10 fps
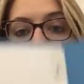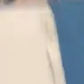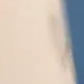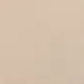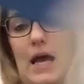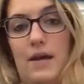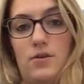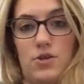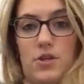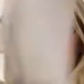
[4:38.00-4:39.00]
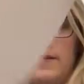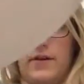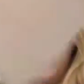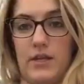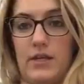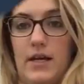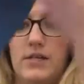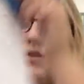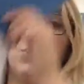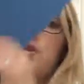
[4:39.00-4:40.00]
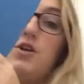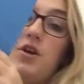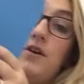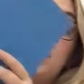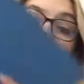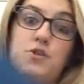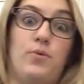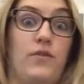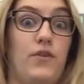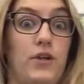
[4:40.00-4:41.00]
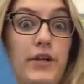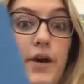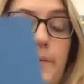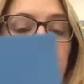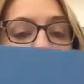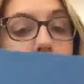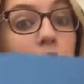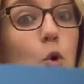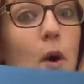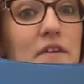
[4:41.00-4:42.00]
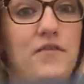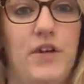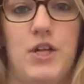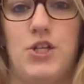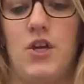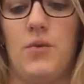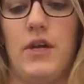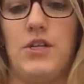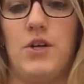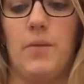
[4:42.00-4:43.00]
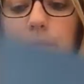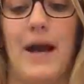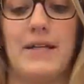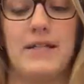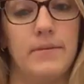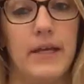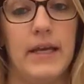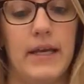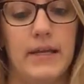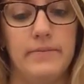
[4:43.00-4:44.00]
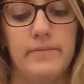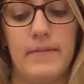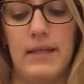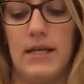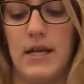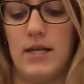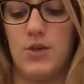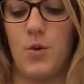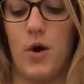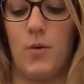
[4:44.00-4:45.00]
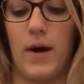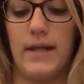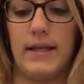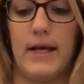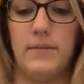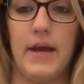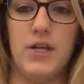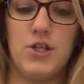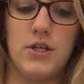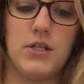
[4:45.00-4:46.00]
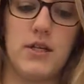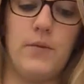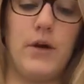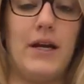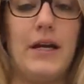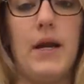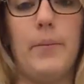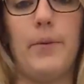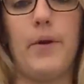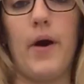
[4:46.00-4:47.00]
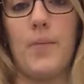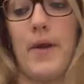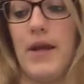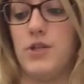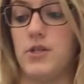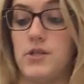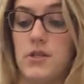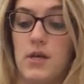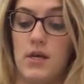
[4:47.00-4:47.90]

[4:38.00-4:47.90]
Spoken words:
And with that, you should have everything nice and secure inside your portfolio. We're not quite finished though. We need to go back to the beginning to our white line pages, and we're going to number our pages.